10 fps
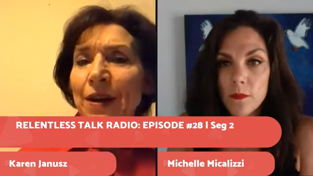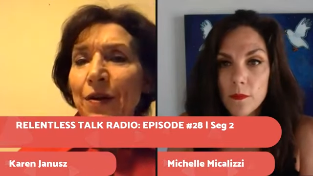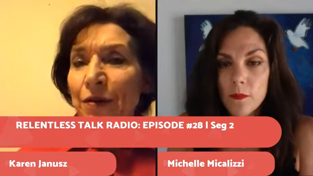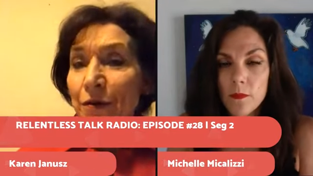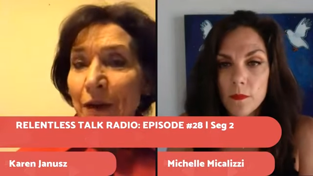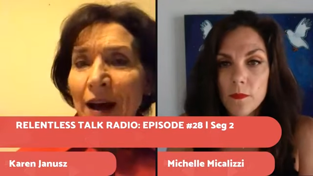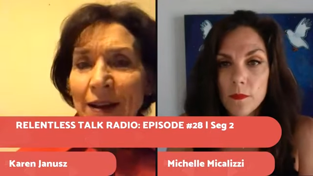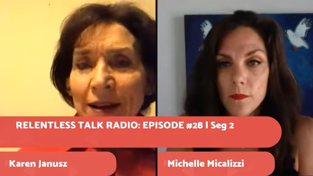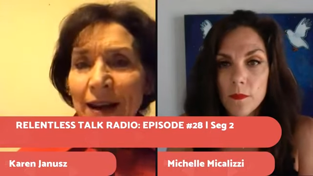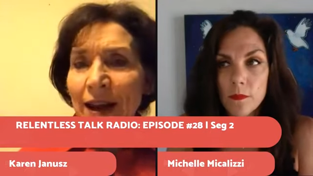Speaker 1: here in the
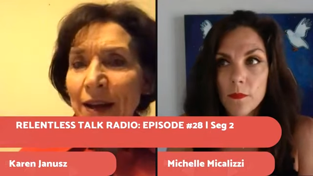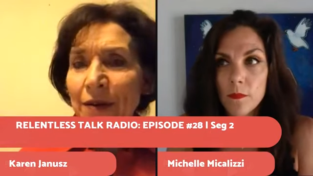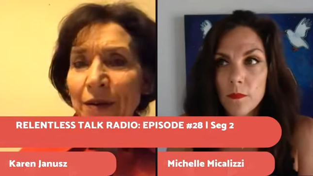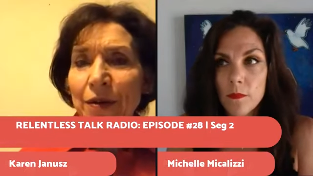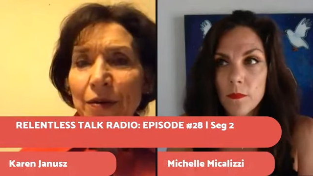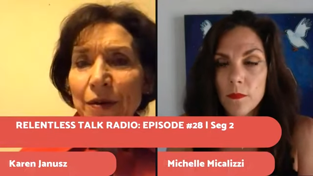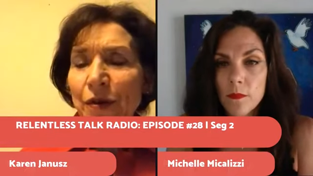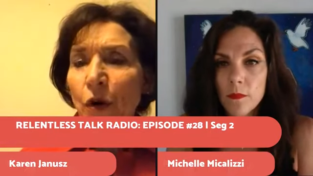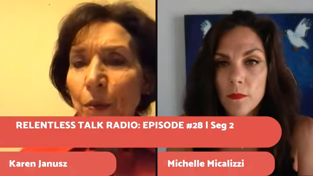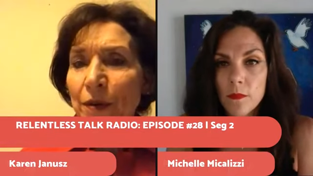valley. And, you know,
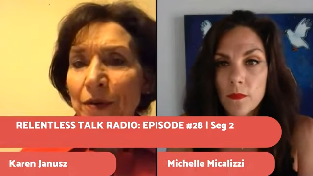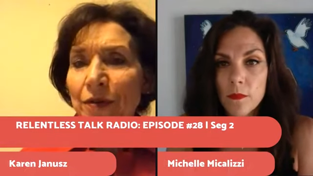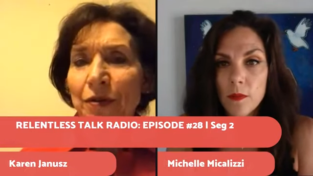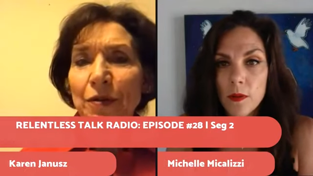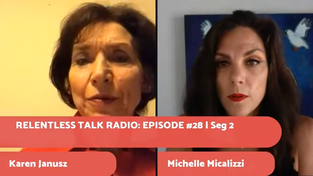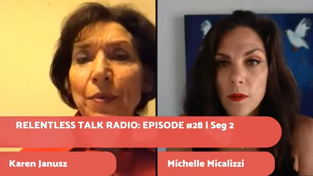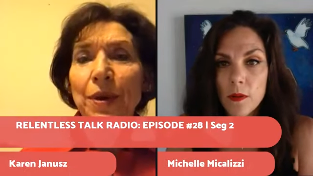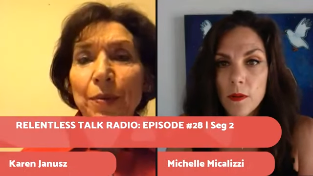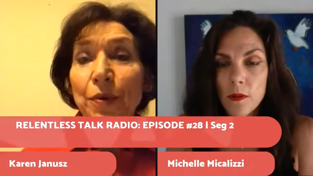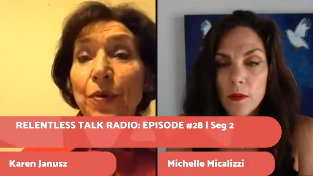it's open to
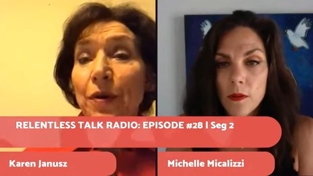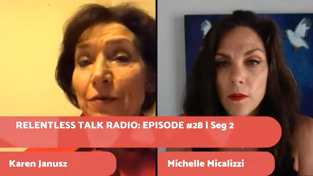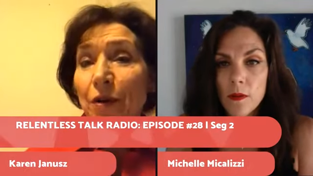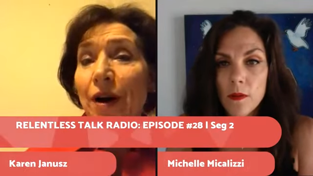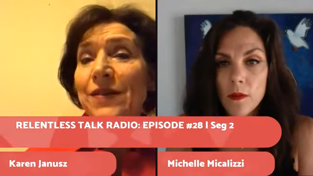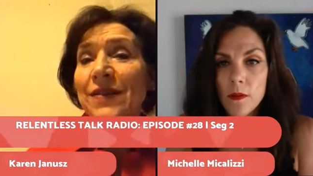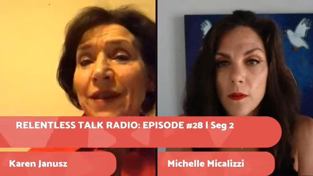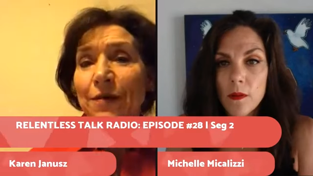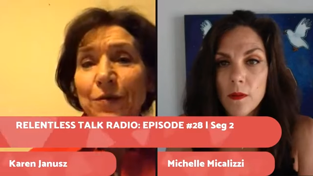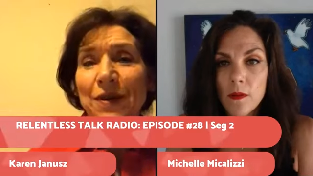people who have lost
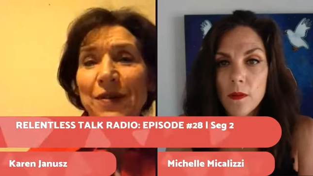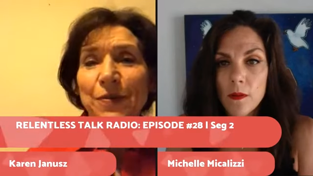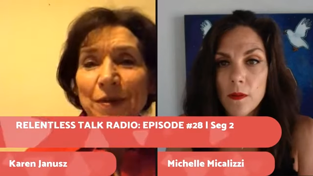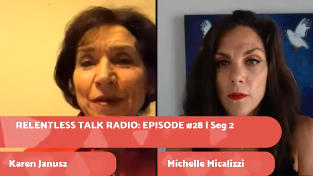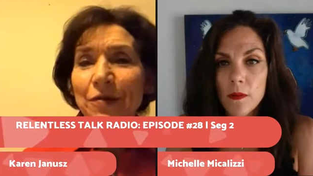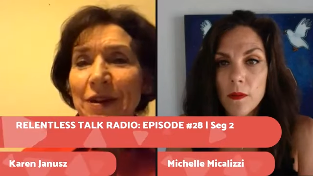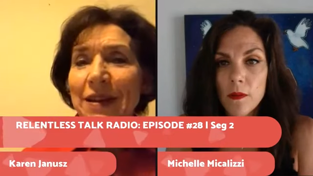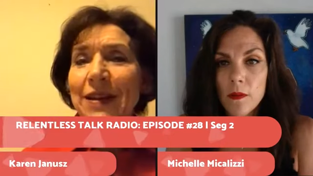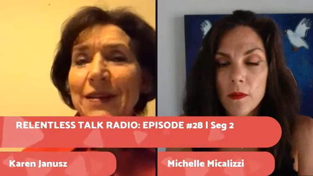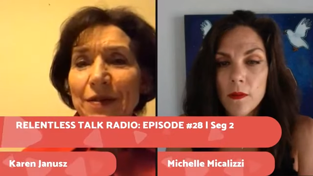loved ones
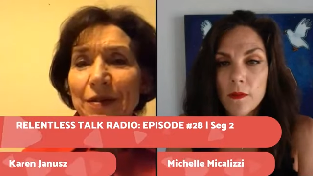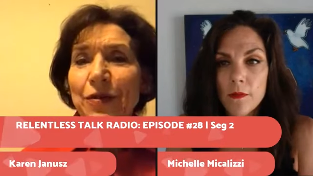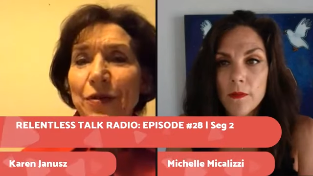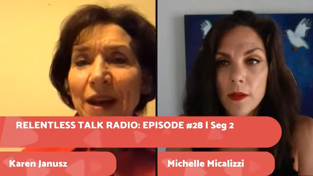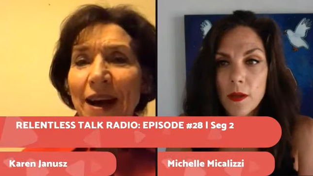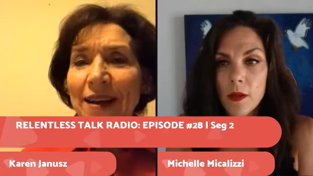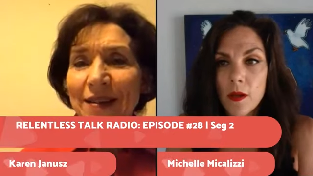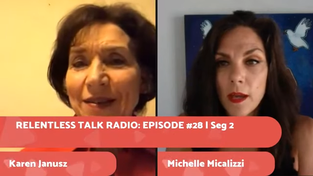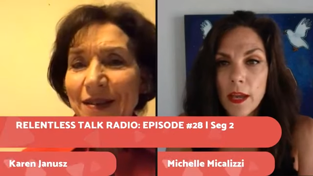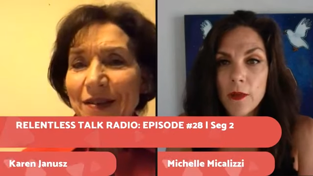specifically to
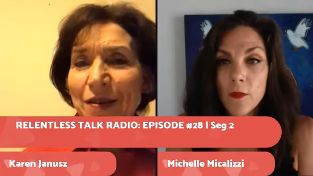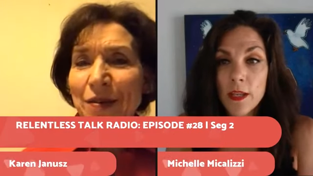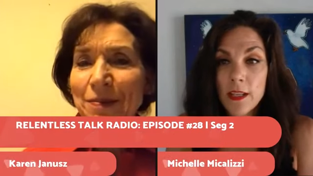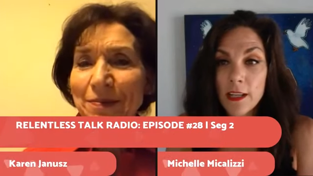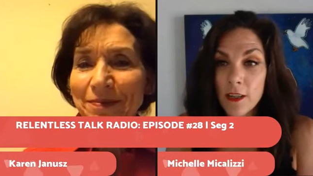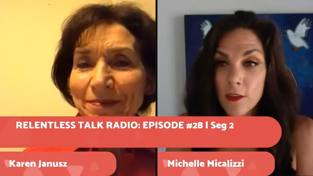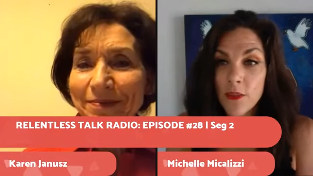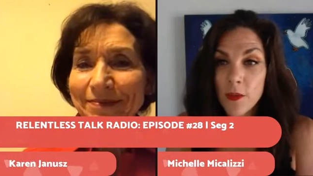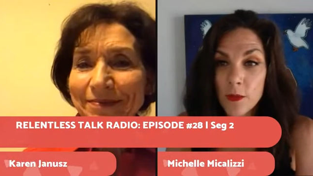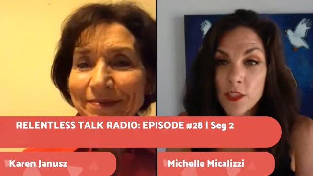that.
Speaker 2: And we
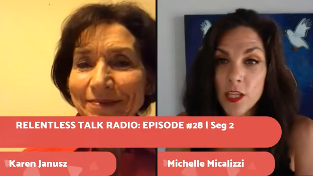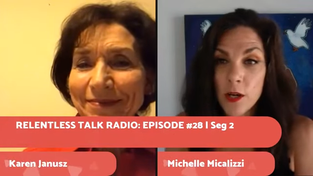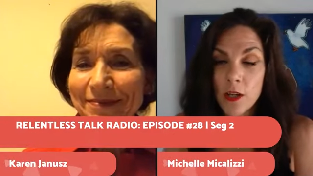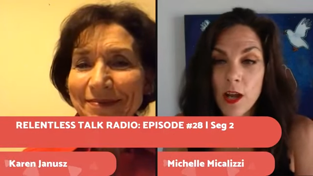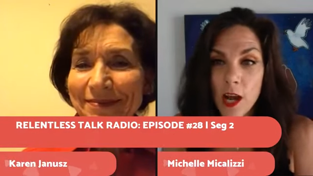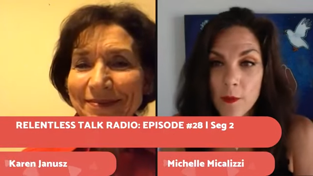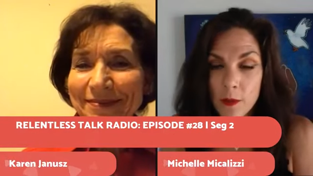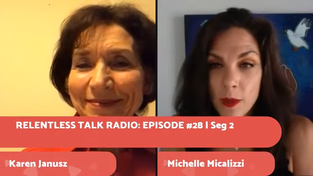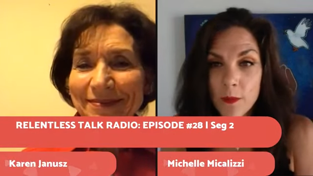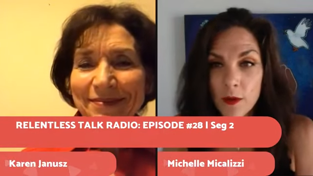another thing we share in
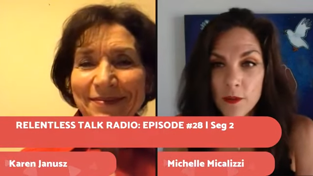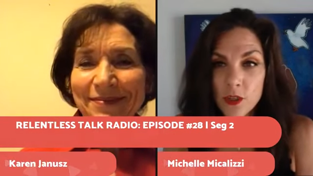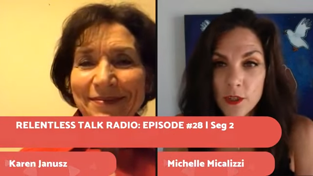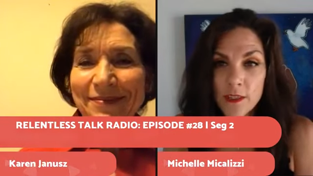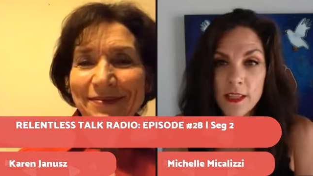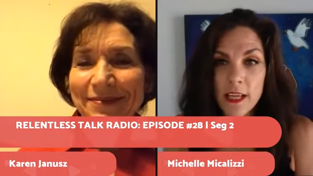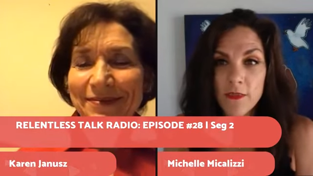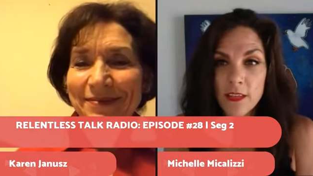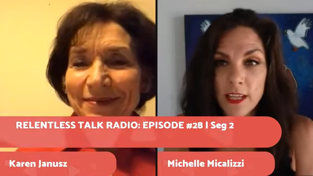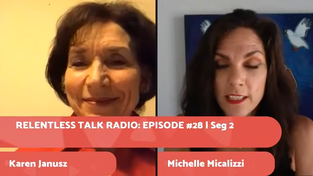common. My brother took his
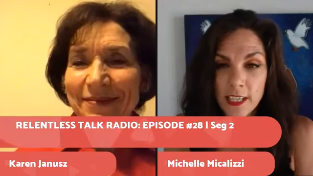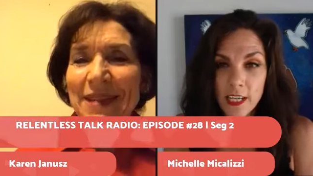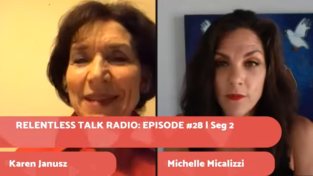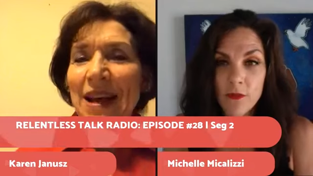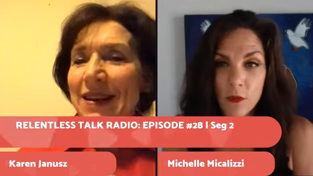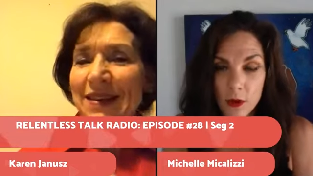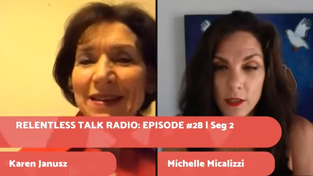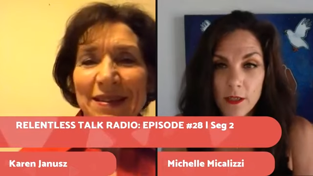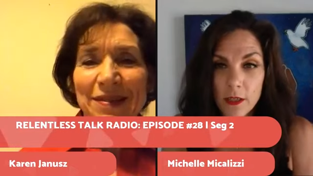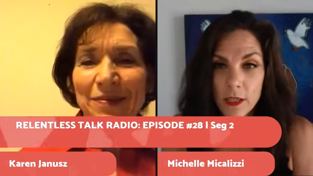life in
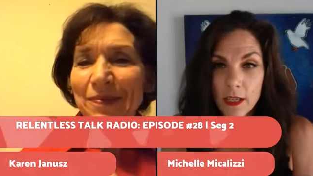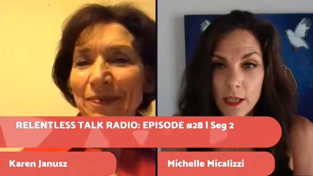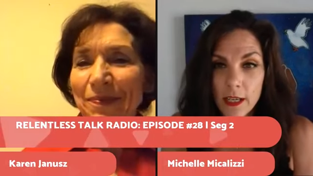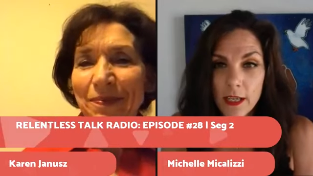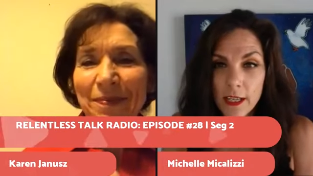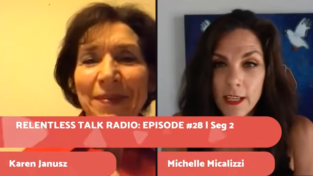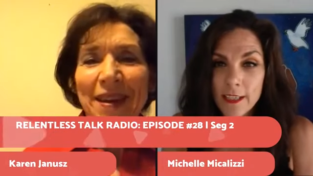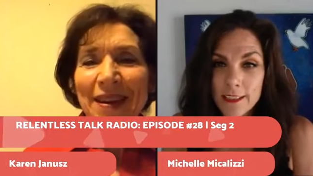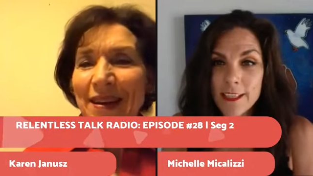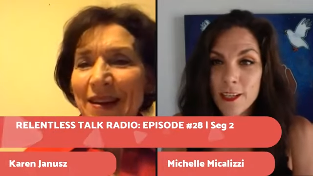1984, and I
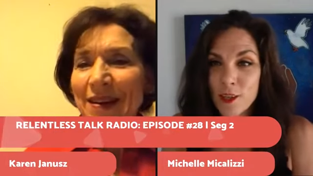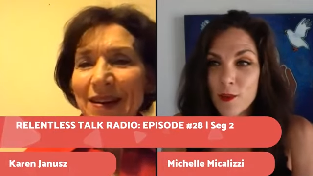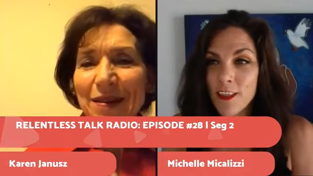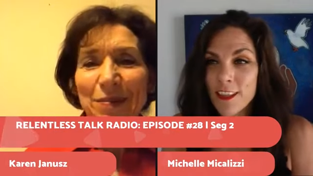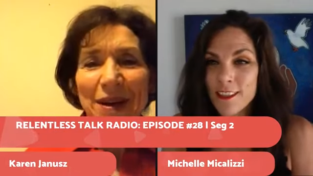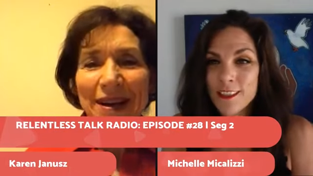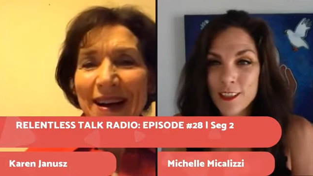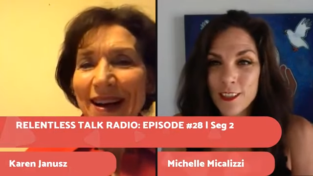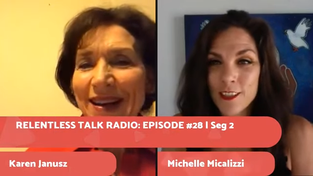can tell you that it's still